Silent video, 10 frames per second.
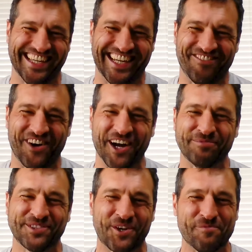I want
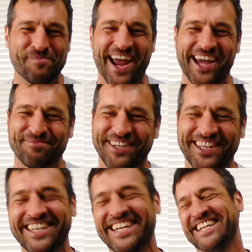them so bad.
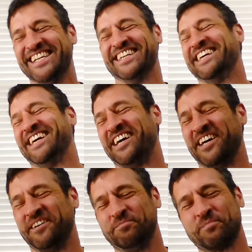
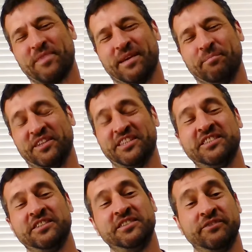But
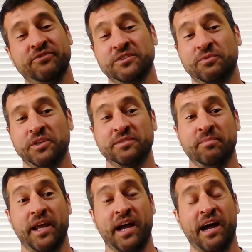this year's difference was
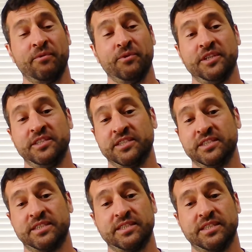I
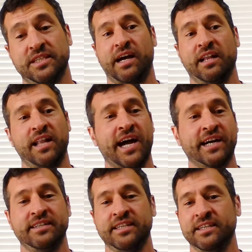
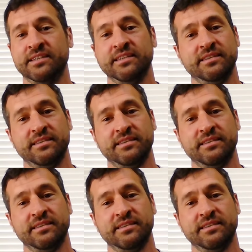locked in.